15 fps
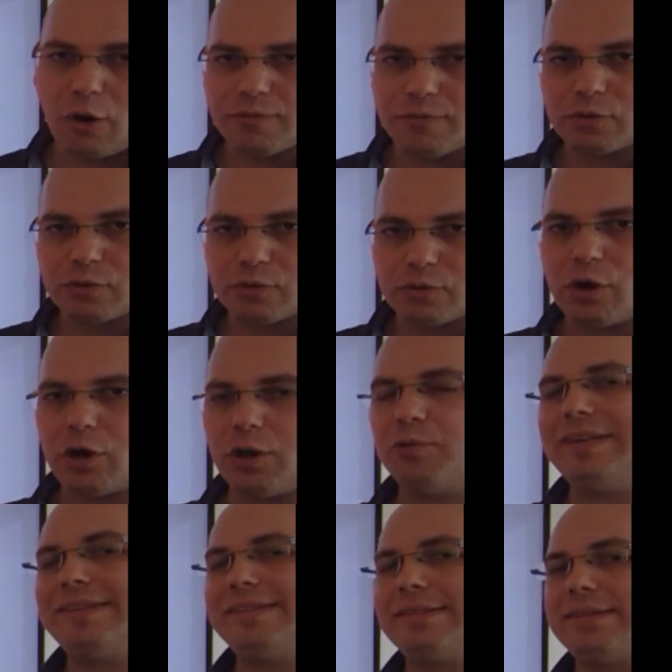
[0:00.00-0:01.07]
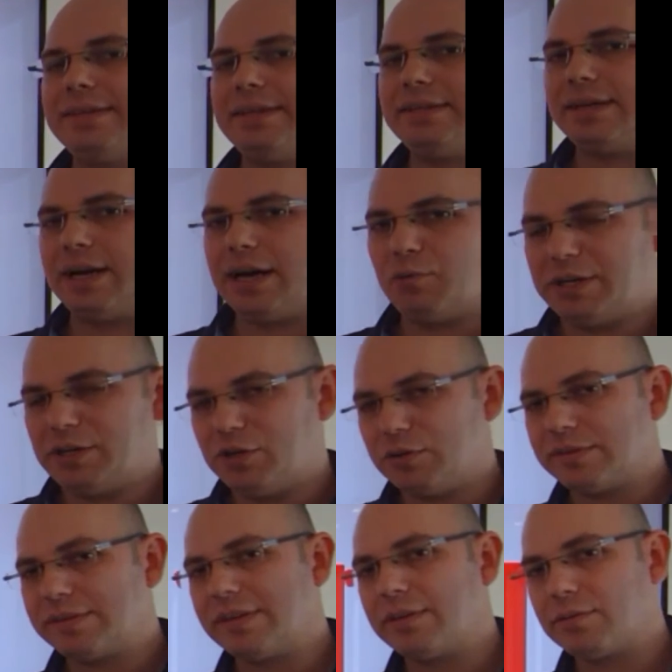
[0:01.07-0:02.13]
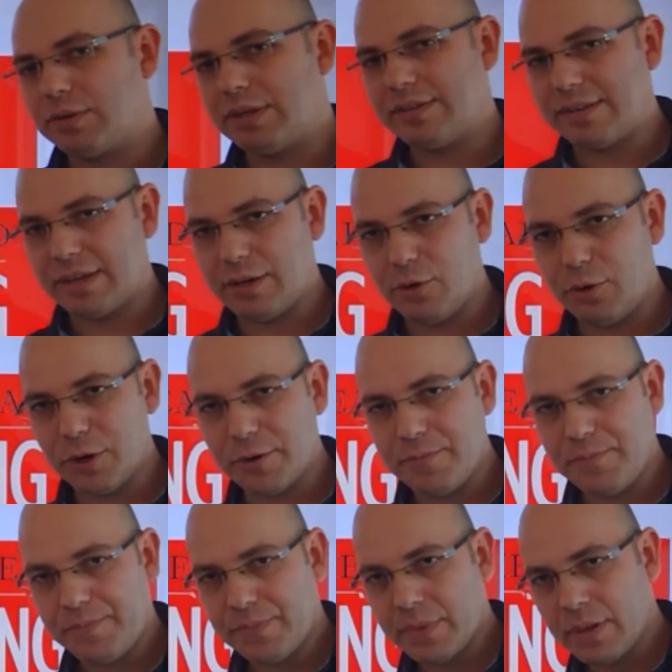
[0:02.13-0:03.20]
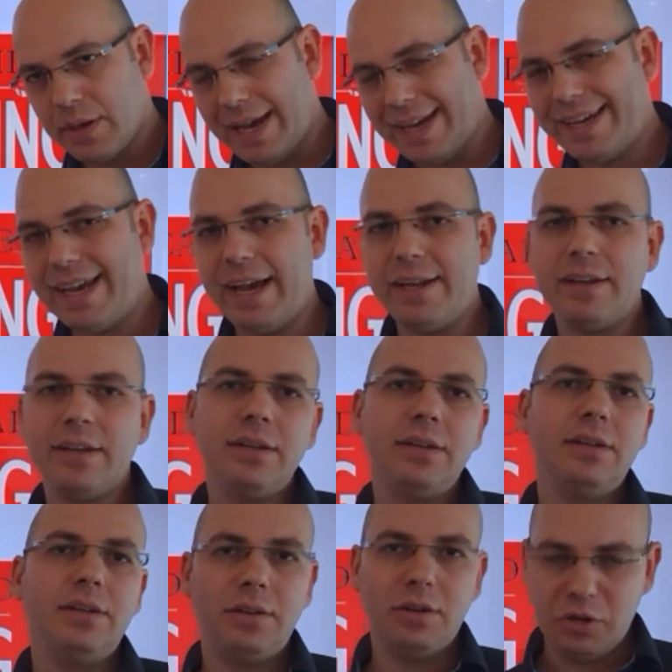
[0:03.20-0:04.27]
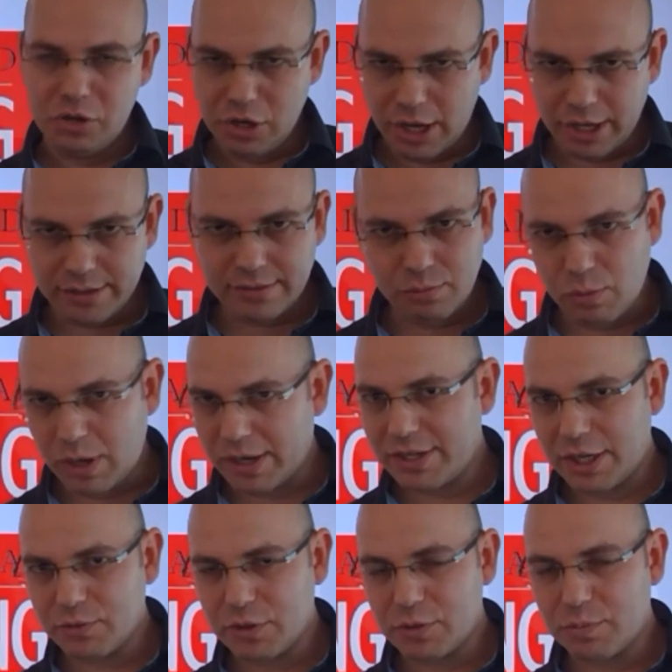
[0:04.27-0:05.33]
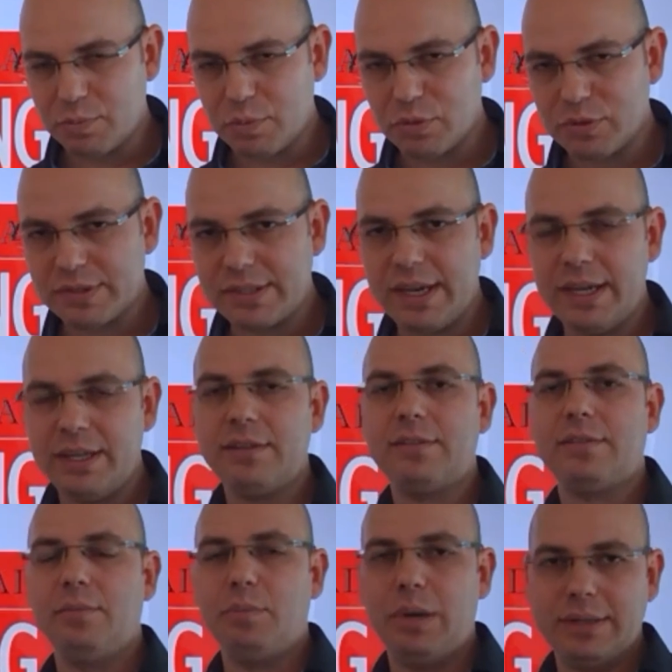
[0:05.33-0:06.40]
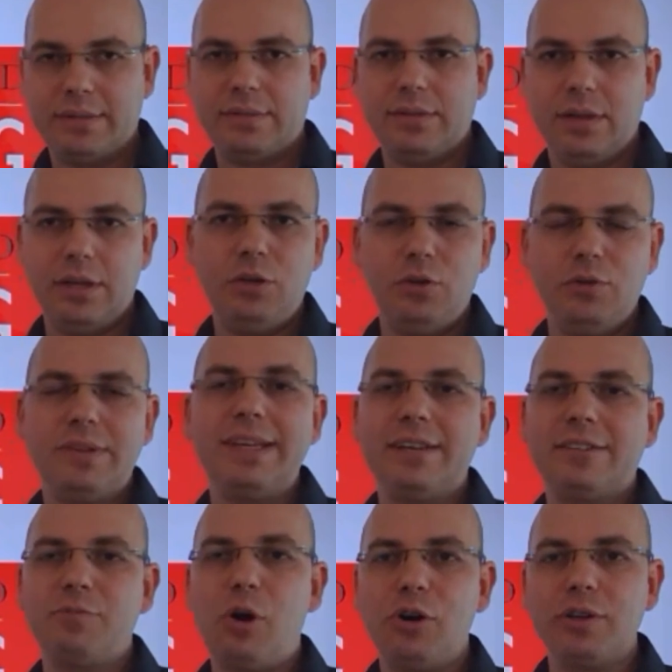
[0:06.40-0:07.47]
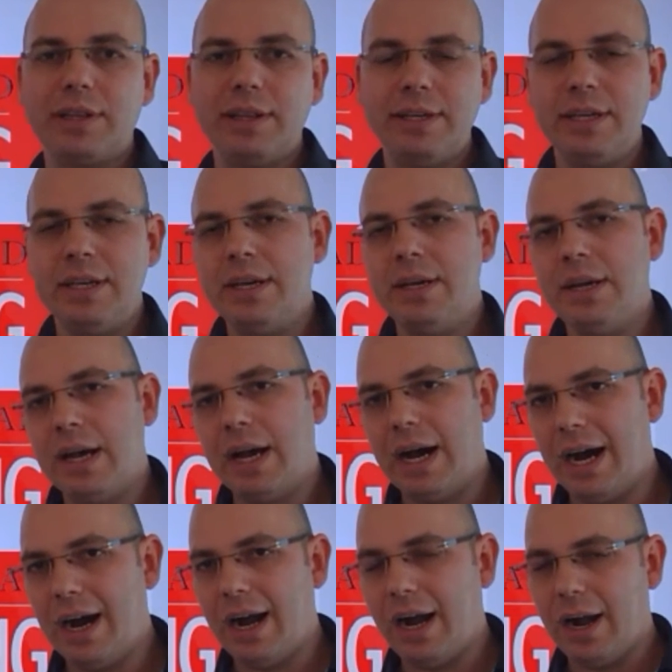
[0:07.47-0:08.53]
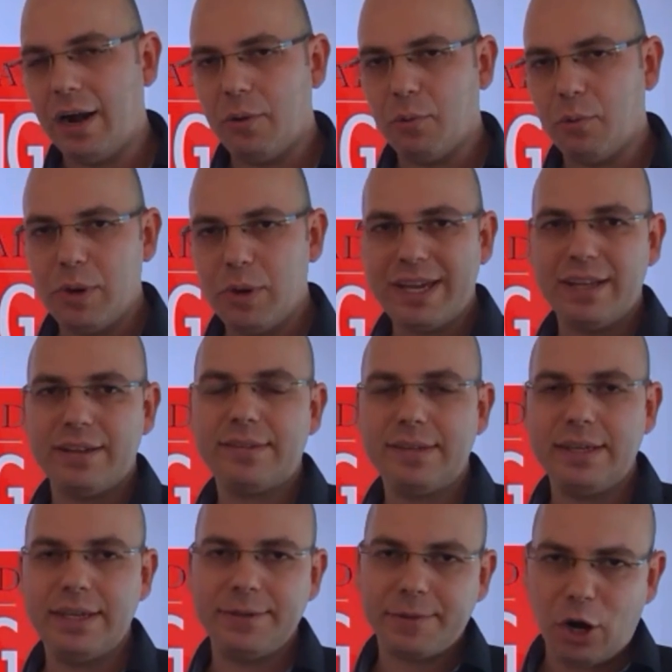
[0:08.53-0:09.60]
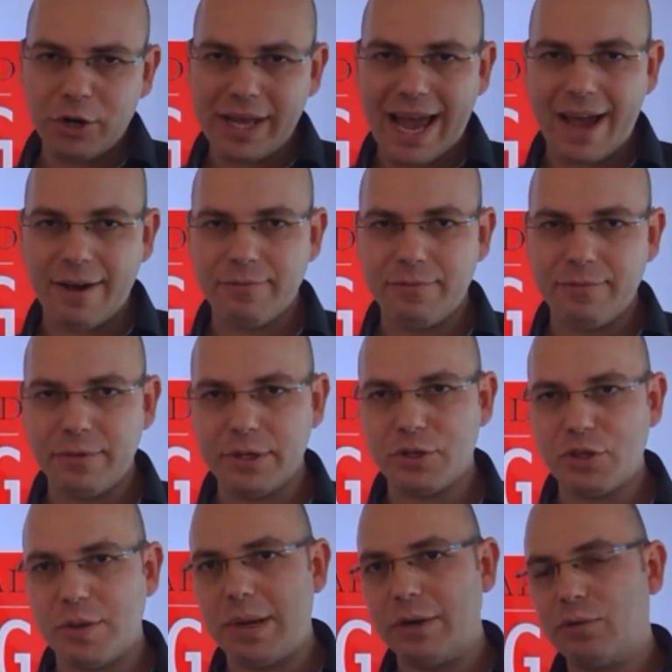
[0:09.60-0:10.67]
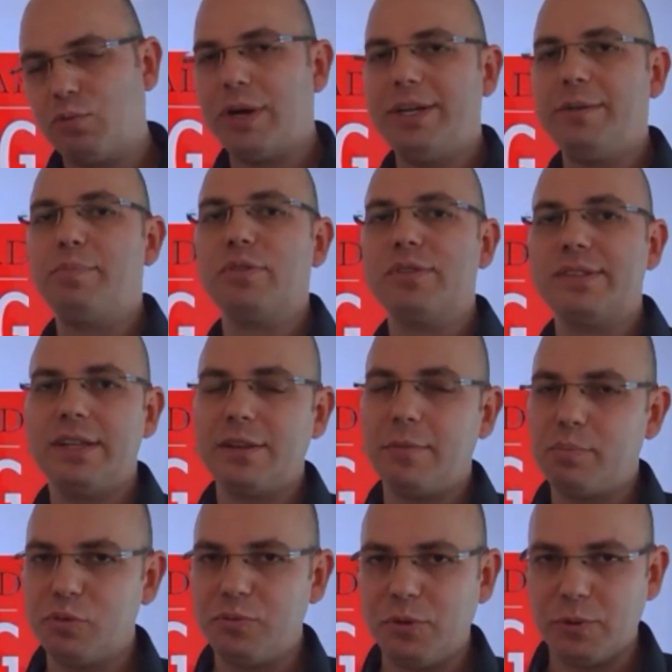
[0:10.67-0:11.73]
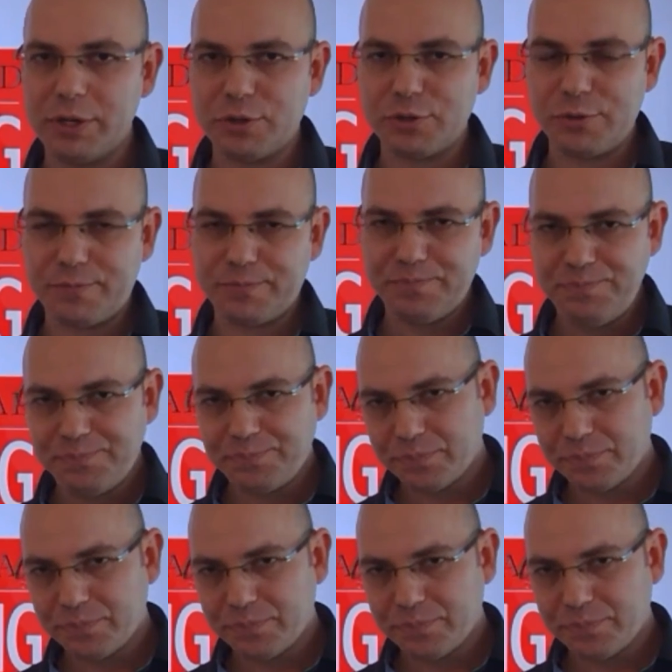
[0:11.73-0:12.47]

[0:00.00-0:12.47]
Overall, we see when using 3D Secure, again, not 100%, but using it smartly, we can see on average about 20% approval ratio